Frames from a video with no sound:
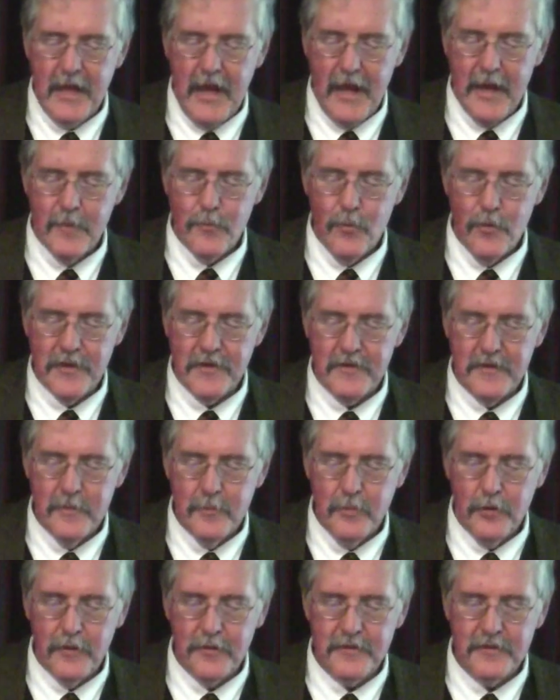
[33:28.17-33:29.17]
game with
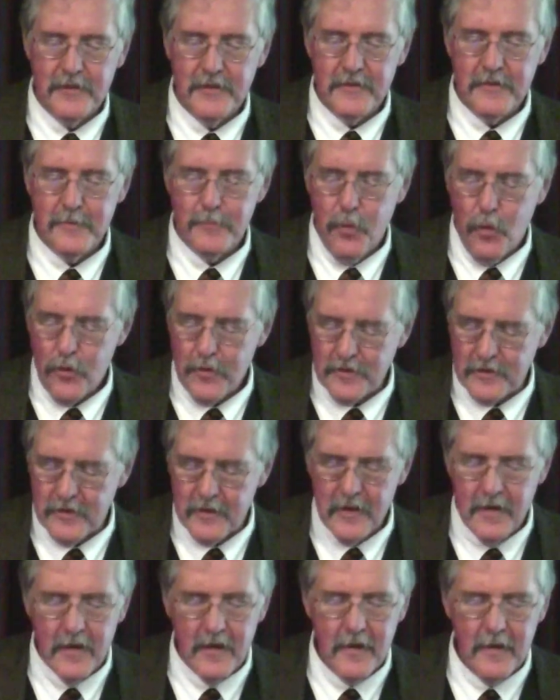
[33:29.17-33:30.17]
symbols is important.